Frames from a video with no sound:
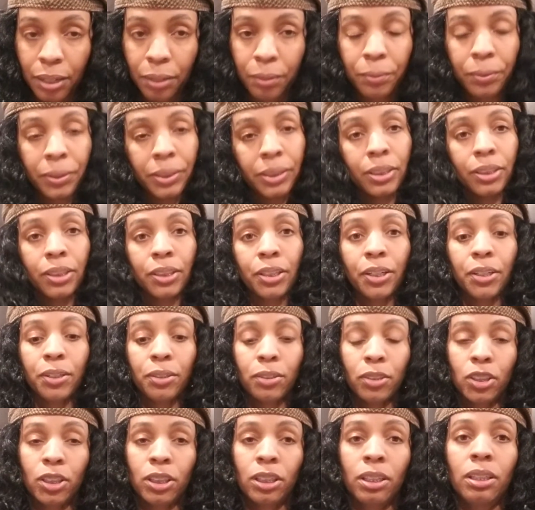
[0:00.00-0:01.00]
of
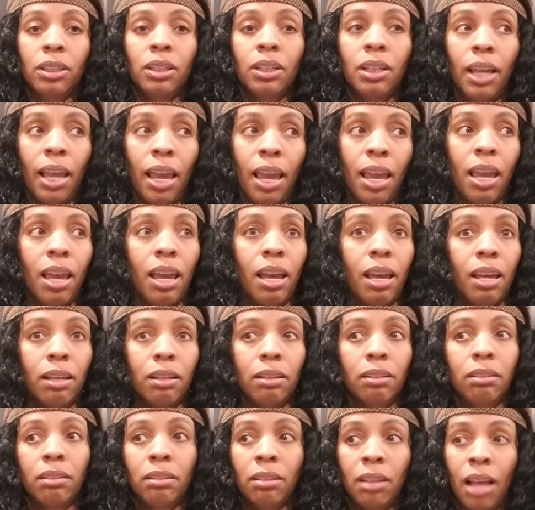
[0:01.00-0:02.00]
research
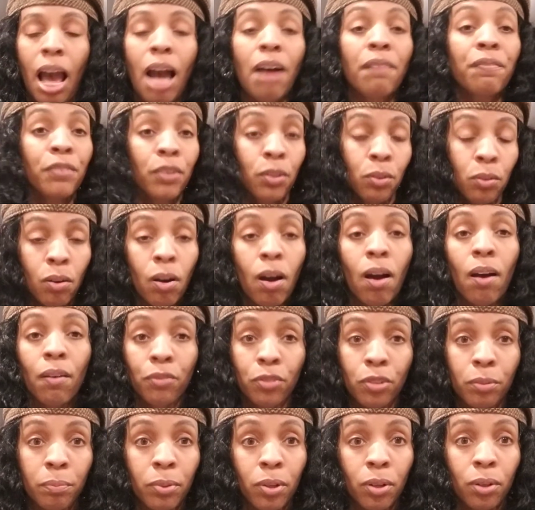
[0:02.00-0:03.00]
and I felt
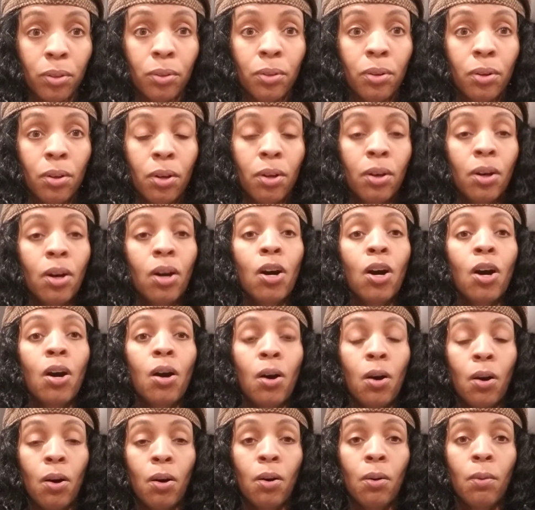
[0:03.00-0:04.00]
comfortable
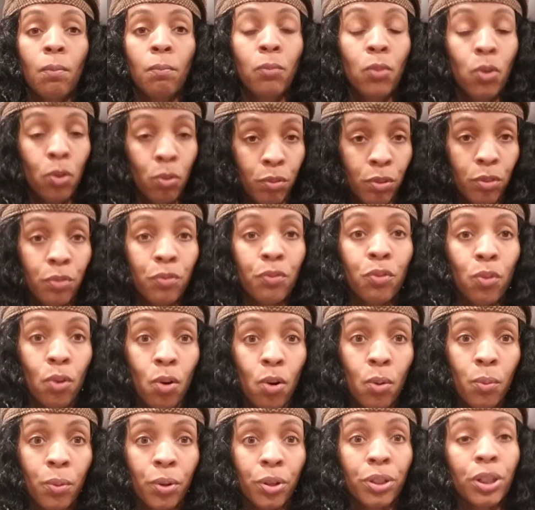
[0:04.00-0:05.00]
moving
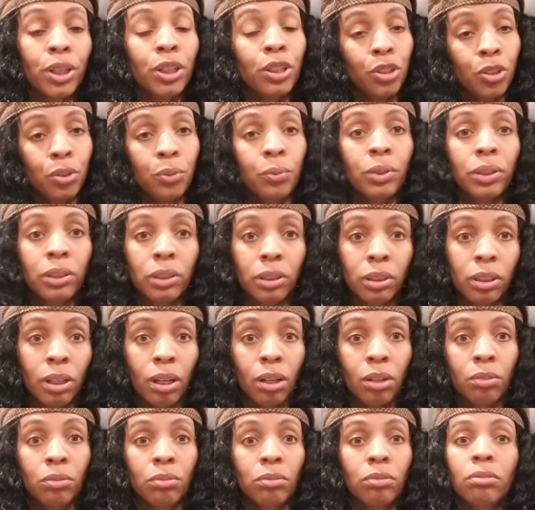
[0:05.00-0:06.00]
forward and doing
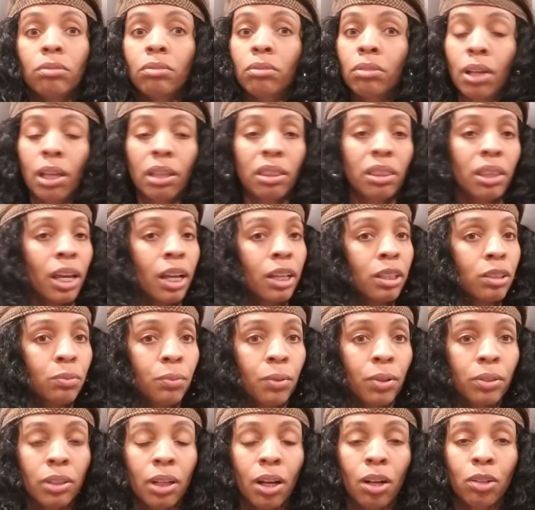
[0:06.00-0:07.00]
so. And things
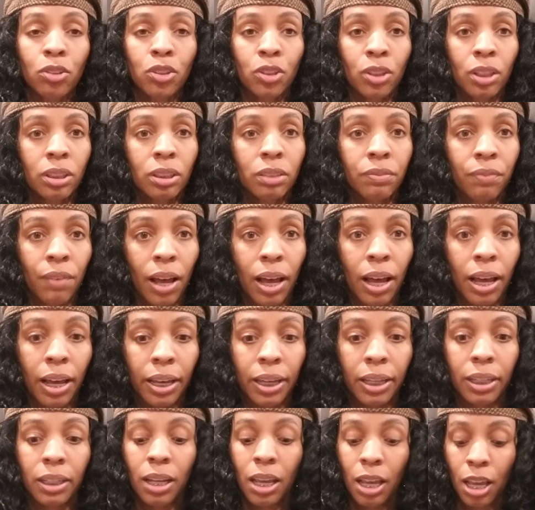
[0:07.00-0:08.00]
worked out just
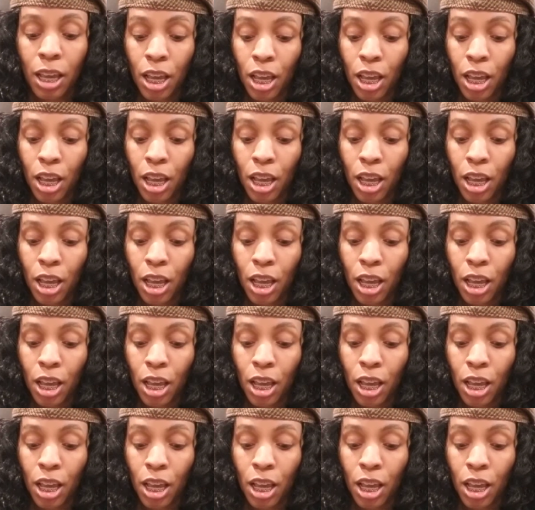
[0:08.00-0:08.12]
fine.